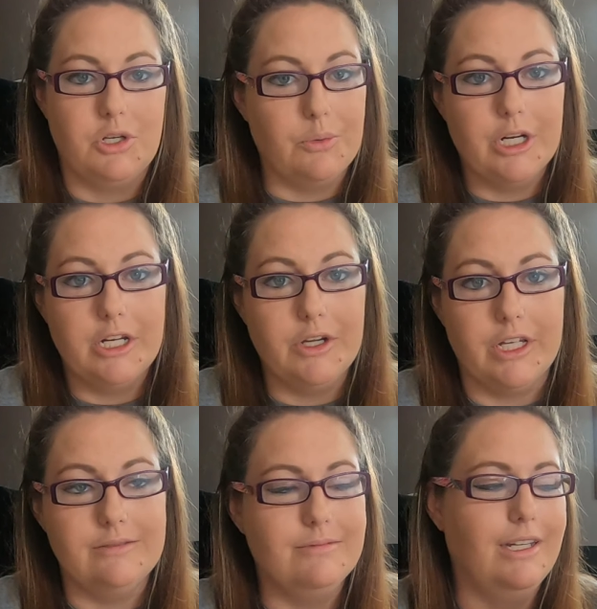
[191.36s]
Don't want to do
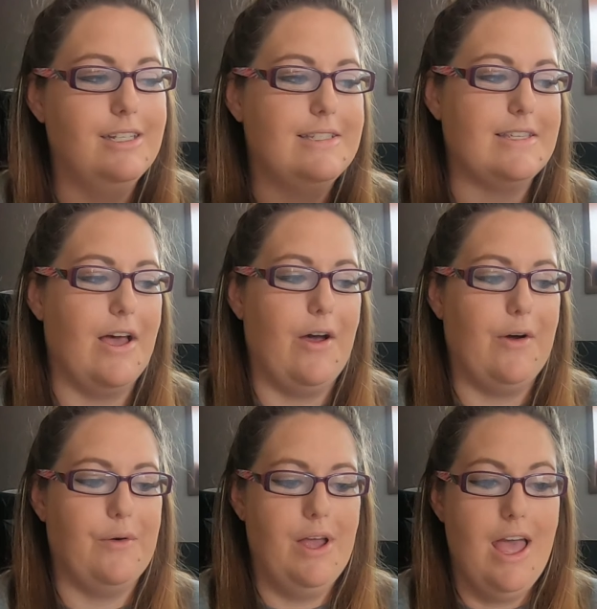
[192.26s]
it.
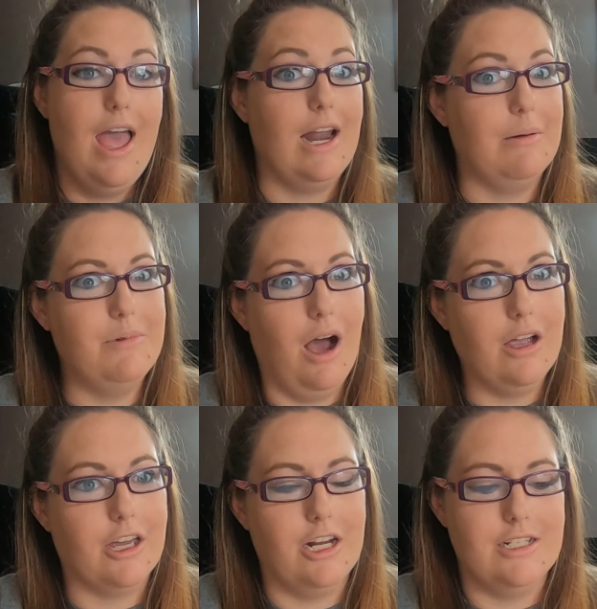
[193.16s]
So, and I'm
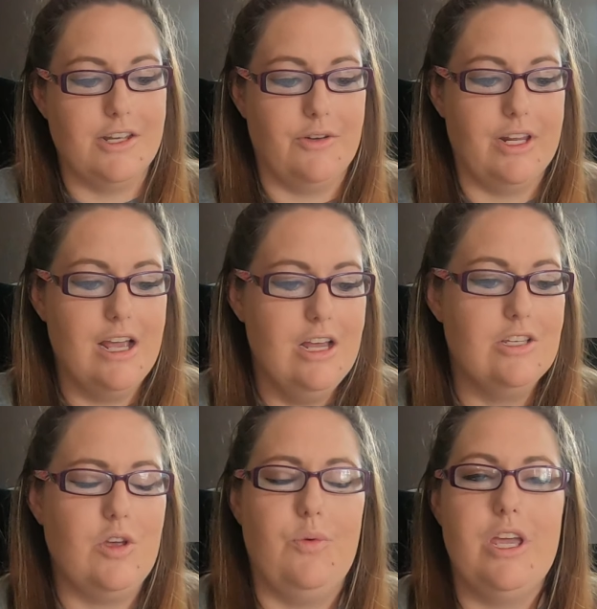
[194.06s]
not gonna do it.
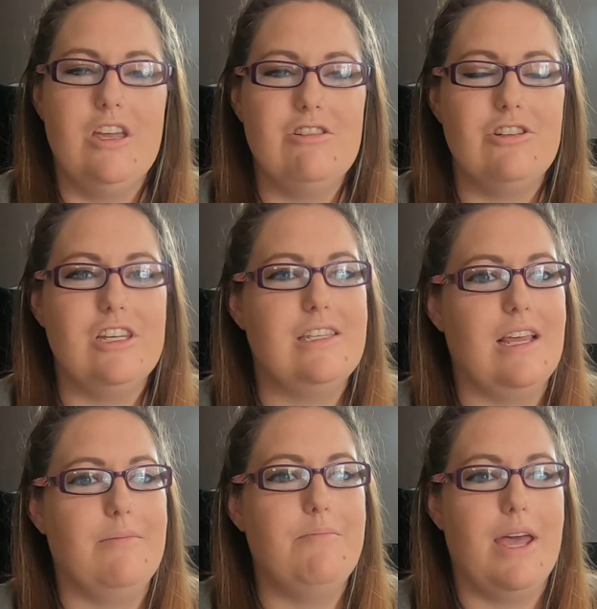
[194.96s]
So we usually
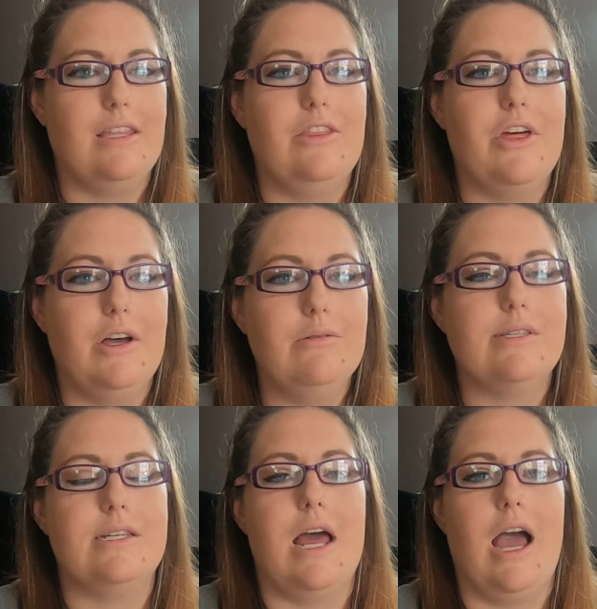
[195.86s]
make
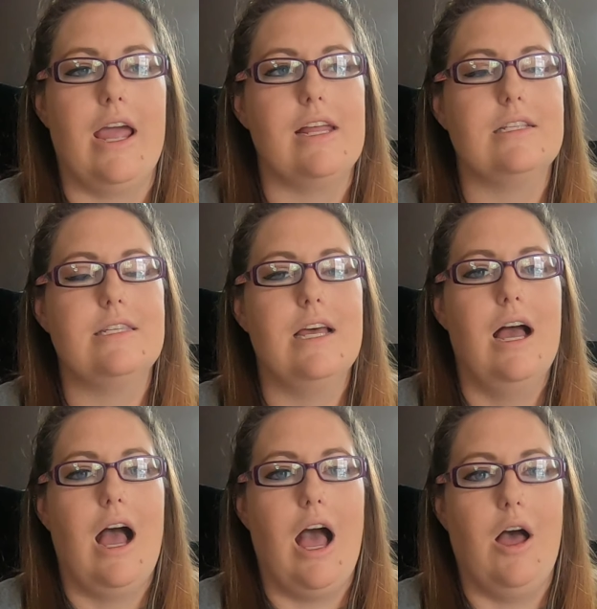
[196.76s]
those nights
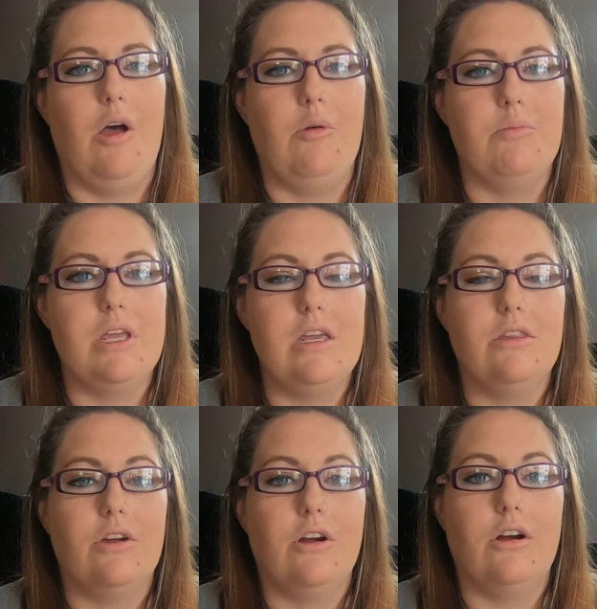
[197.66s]

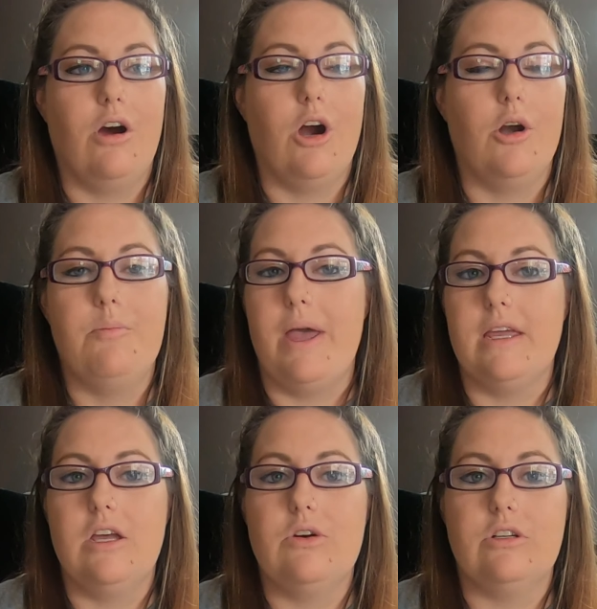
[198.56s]
either our
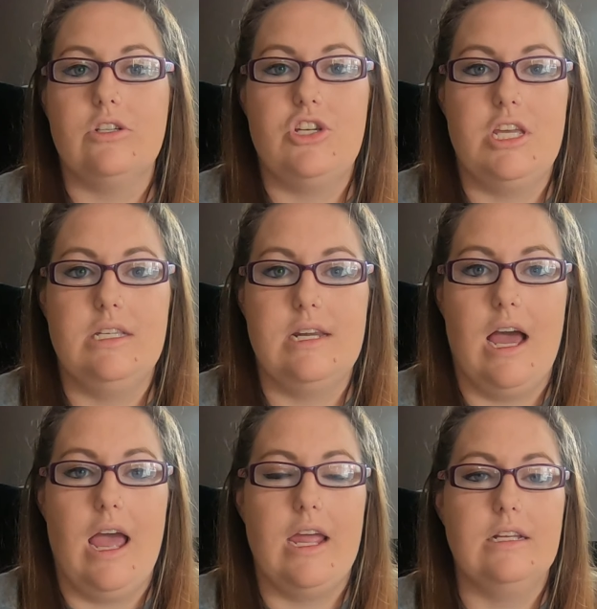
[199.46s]
bacon grilled cheese
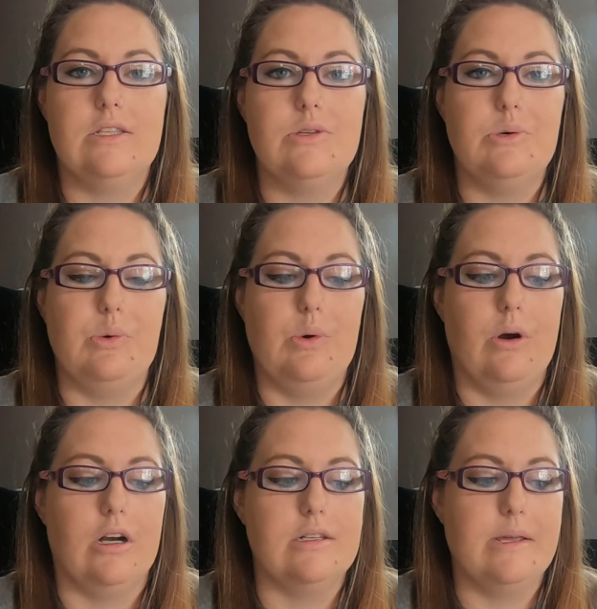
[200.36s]
nights
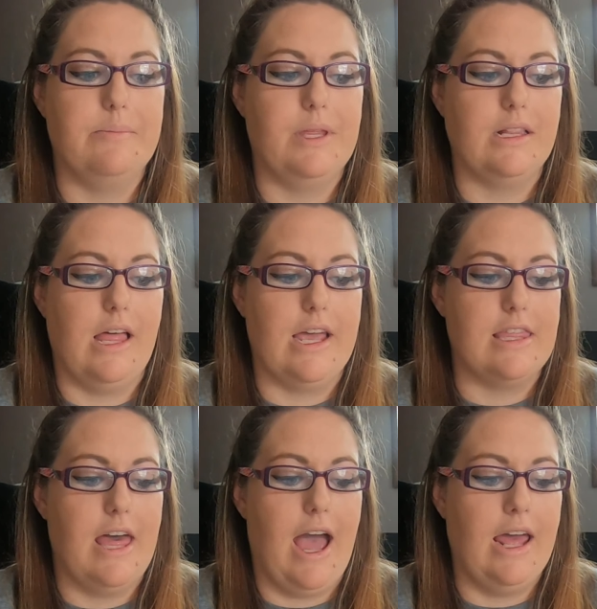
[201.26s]
or something
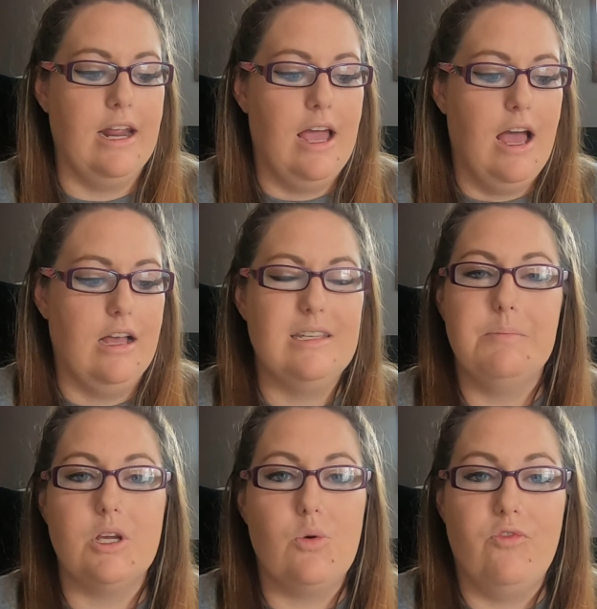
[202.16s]
like that,
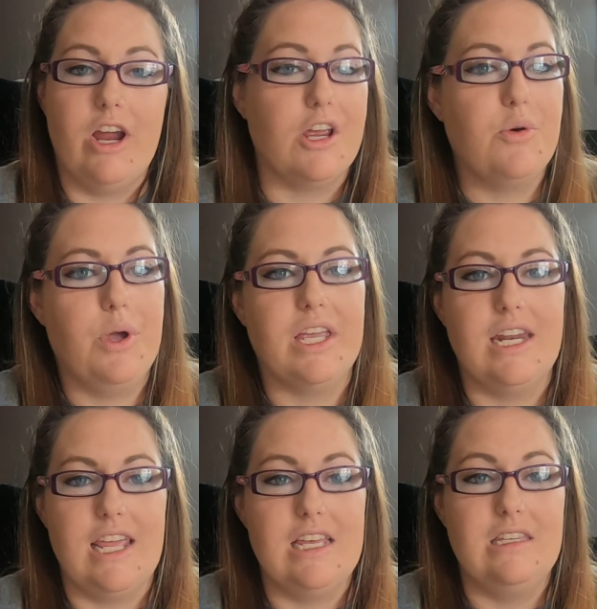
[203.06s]
something very quick
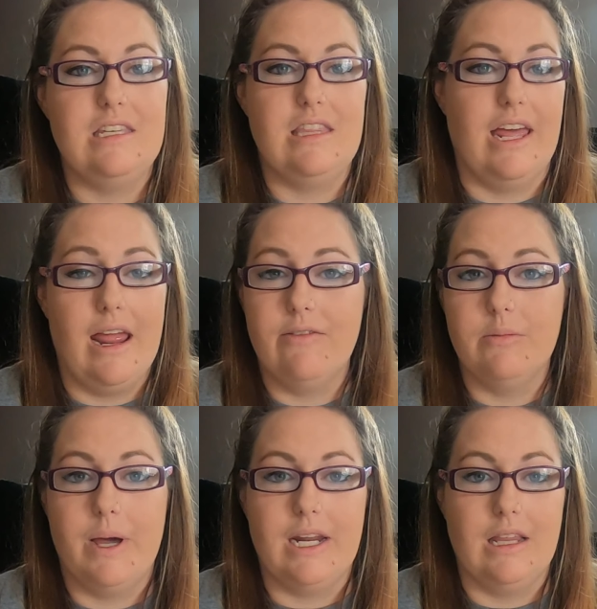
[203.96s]
and easy that
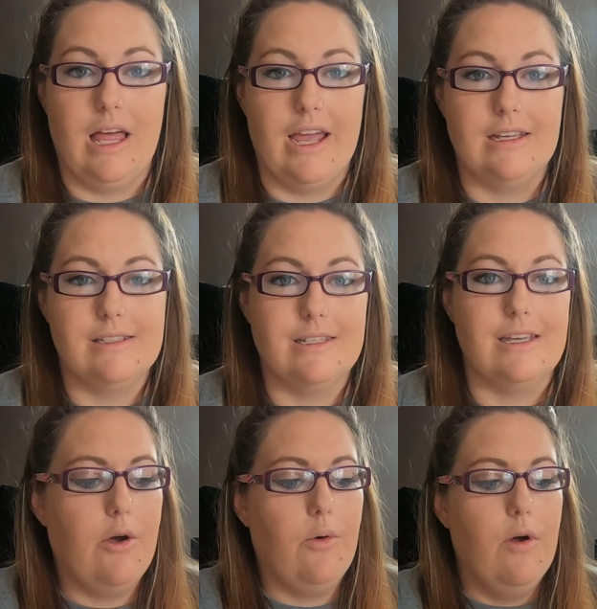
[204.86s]
everybody likes.
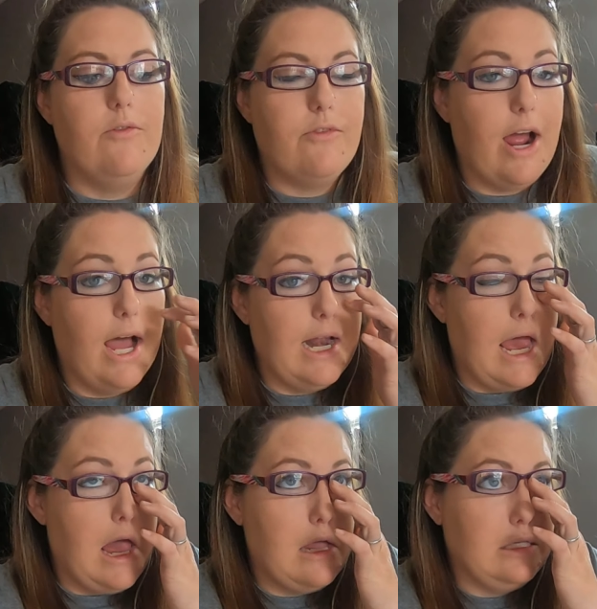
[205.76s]
So
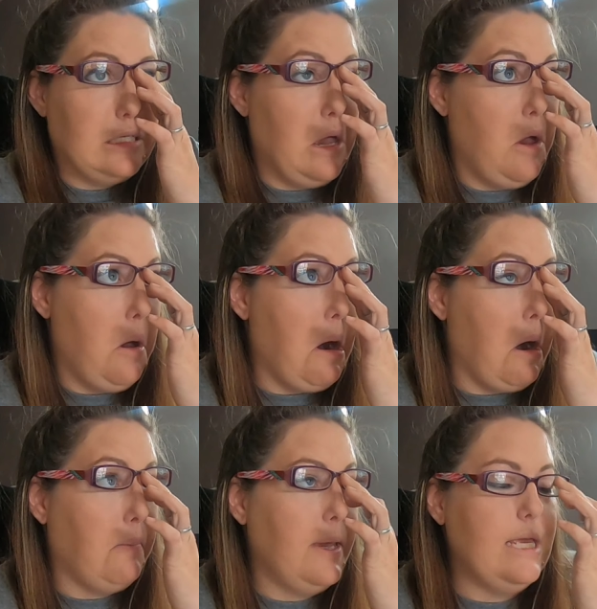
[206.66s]
Fridays
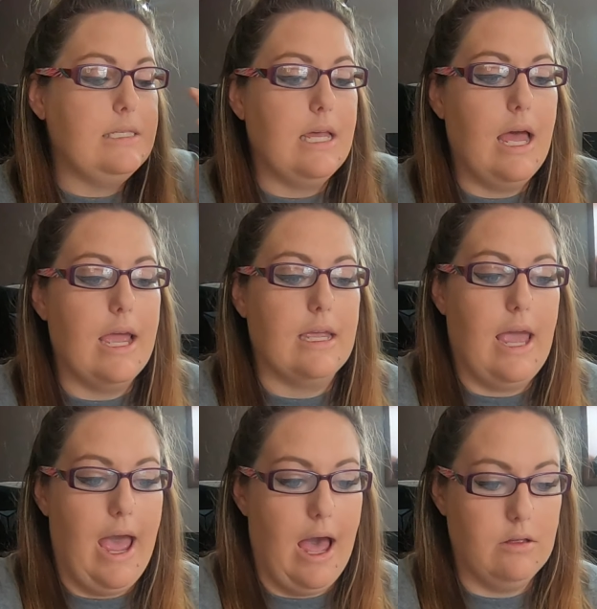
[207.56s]
are pizza and
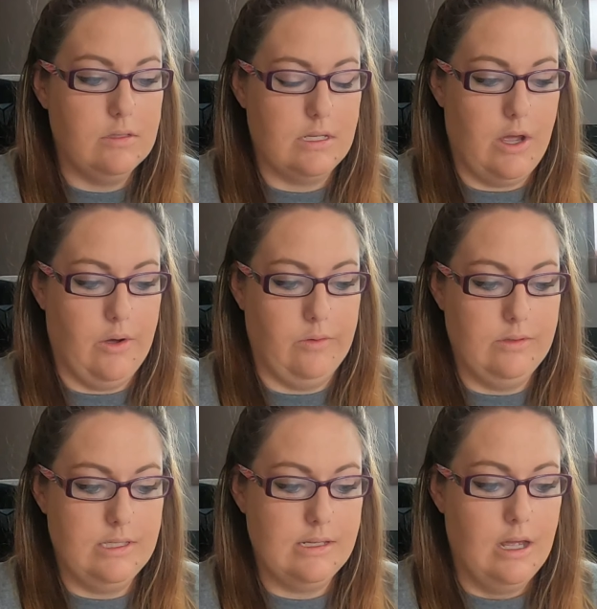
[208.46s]

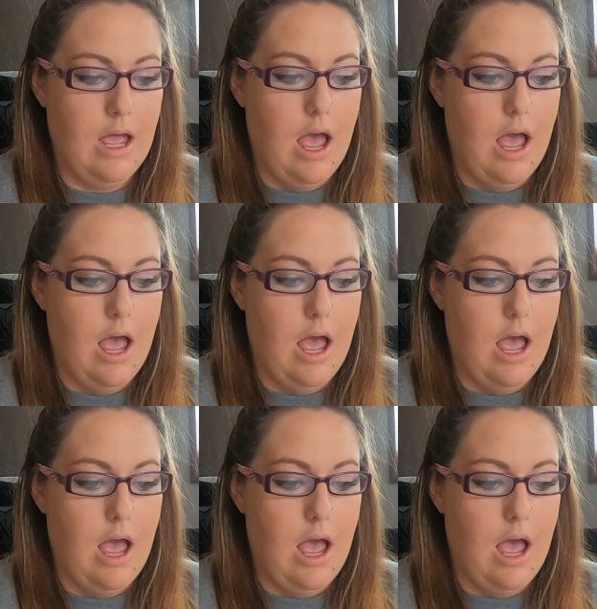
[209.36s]
calzones.